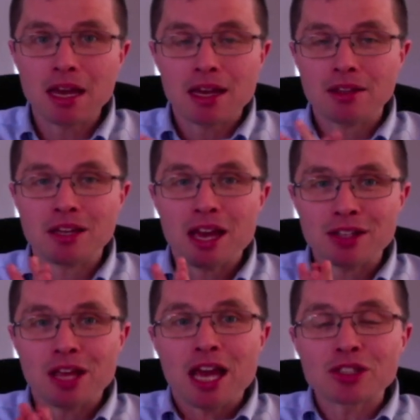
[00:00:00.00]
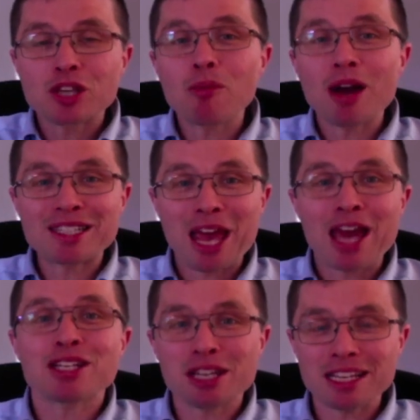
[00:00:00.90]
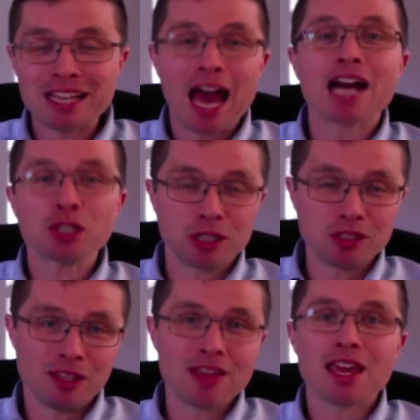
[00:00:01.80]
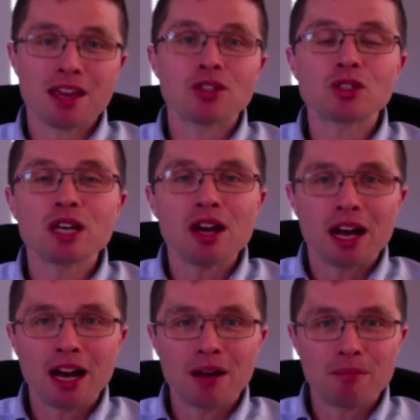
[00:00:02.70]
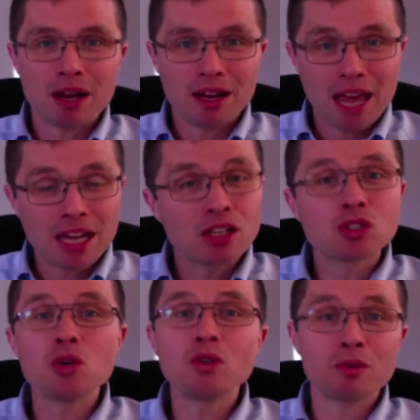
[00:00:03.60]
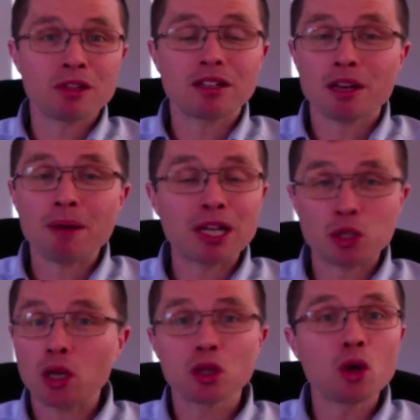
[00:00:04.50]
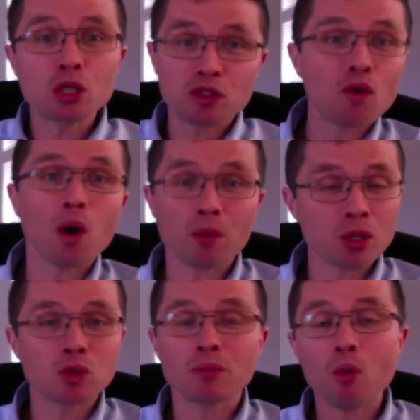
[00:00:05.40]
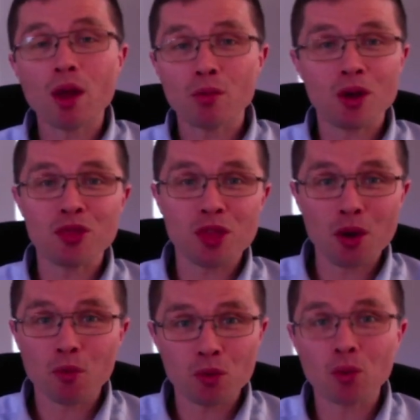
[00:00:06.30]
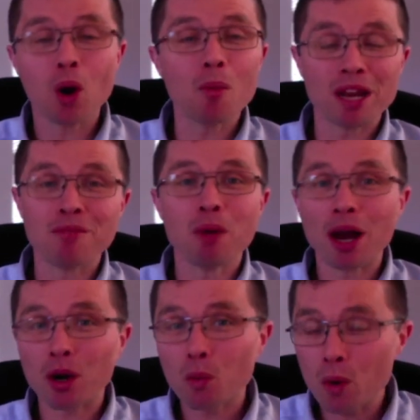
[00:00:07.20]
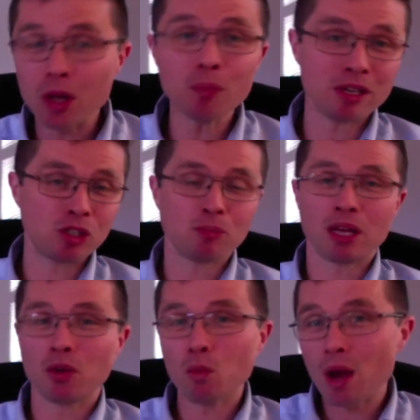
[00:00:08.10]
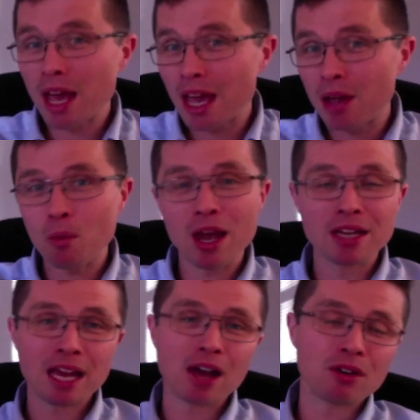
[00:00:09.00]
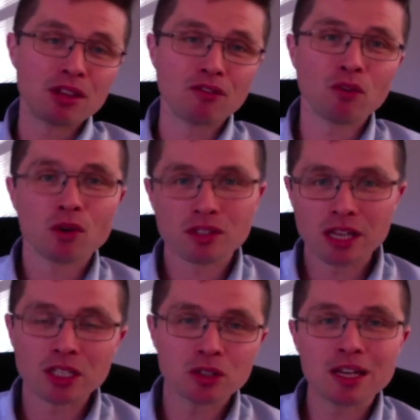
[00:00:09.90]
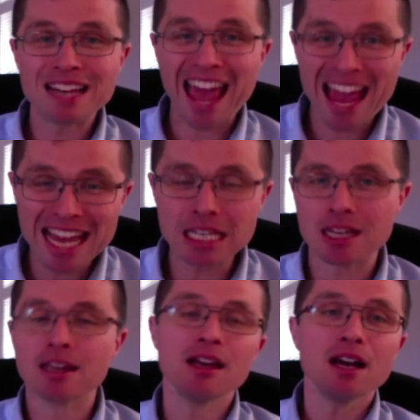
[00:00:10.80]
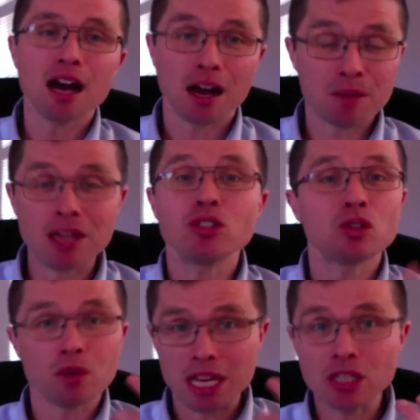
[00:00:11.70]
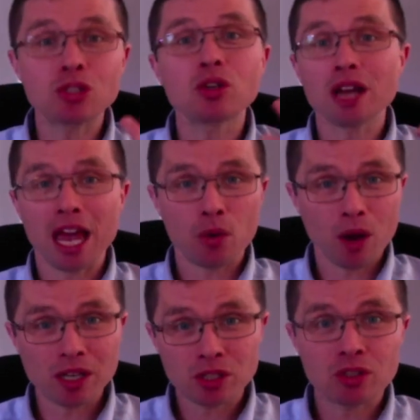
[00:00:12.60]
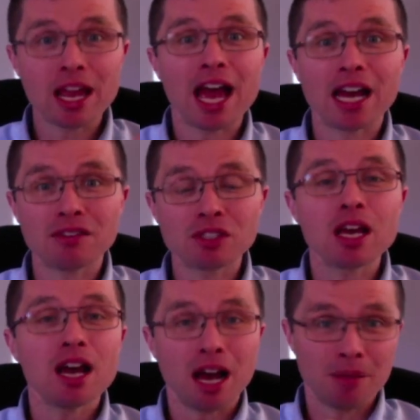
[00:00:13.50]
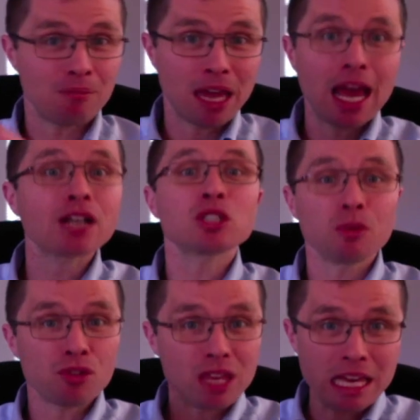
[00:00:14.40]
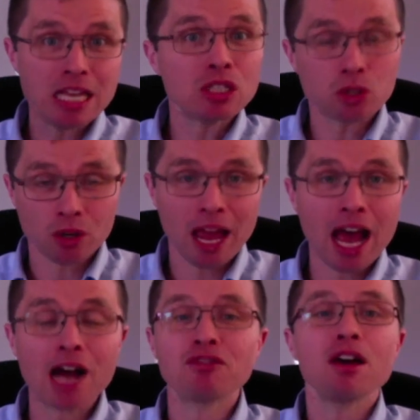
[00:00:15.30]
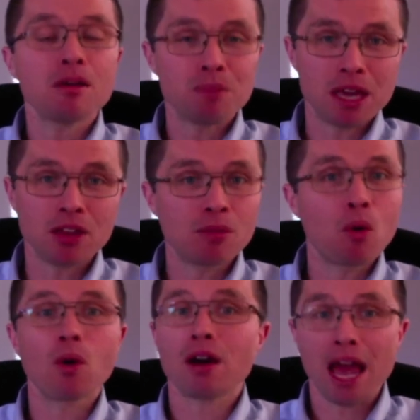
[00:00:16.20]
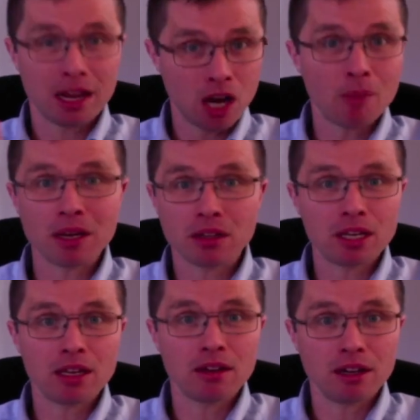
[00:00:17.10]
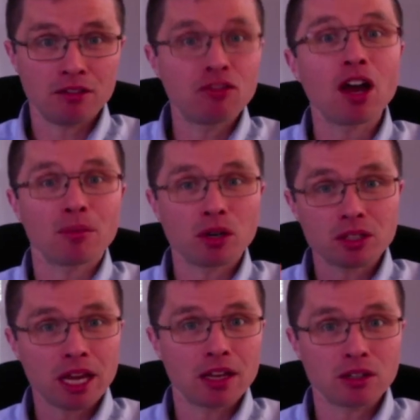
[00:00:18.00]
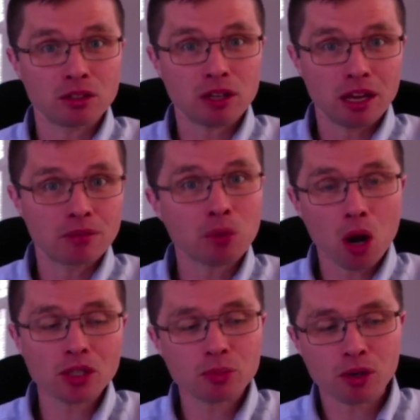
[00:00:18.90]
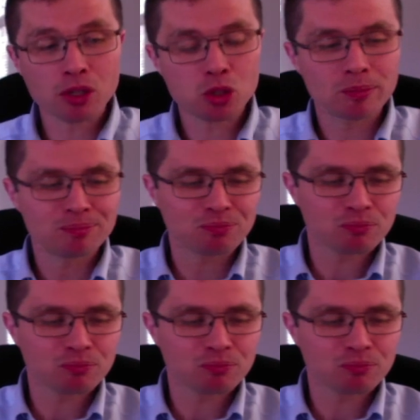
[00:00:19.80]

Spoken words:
In some ways, Antony's actions in the East and his union with Cleopatra looks forward to a point when the Roman Empire will be split way, way down in the 4th century AD into eastern and western halves, and actually with the eastern half being the more economically vibrant and prosperous.